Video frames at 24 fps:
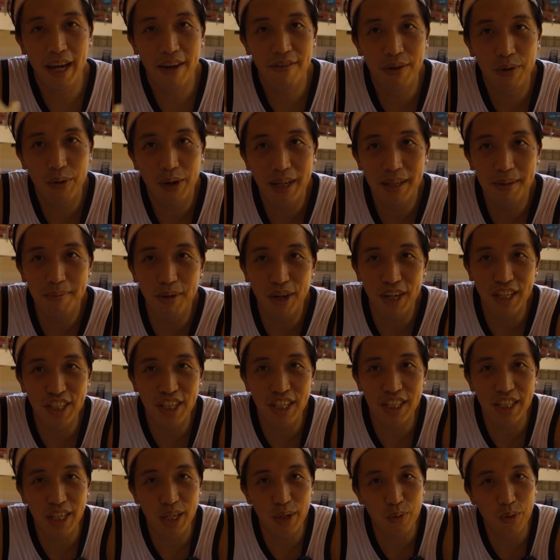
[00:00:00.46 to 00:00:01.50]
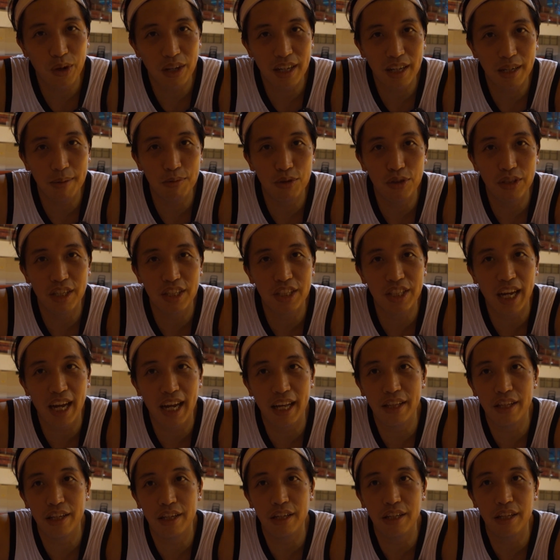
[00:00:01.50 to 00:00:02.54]
everyone, MARKCHES here. Welcome to the
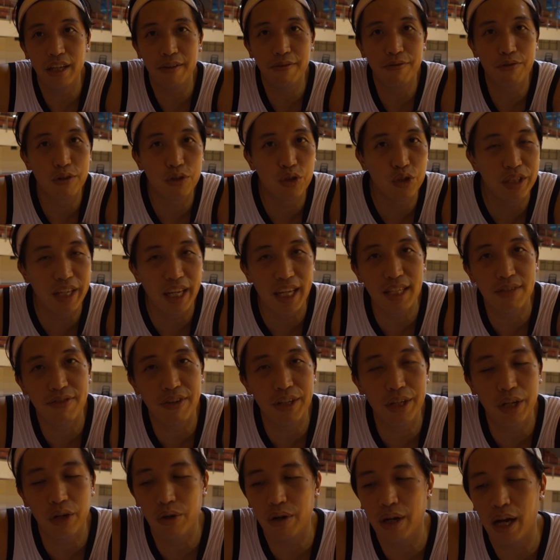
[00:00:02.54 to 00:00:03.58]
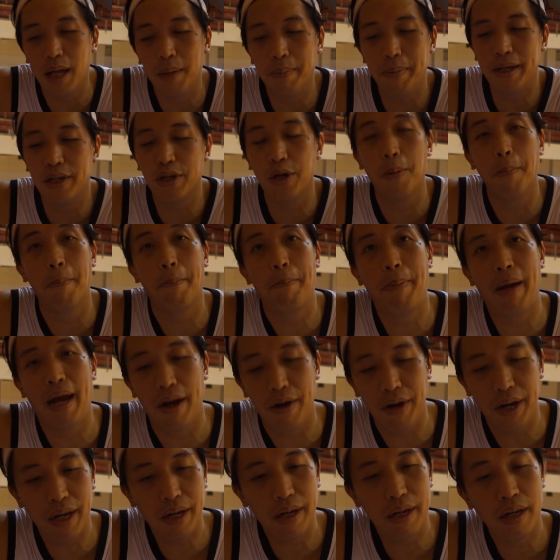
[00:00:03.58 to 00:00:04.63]
channel, and for today's video I'll be
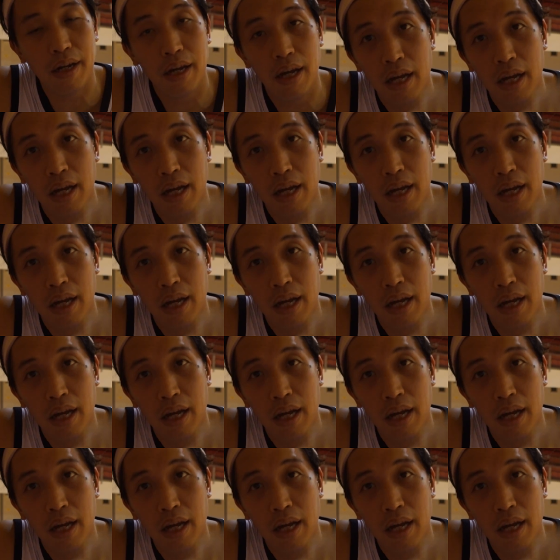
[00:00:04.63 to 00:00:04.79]
comparing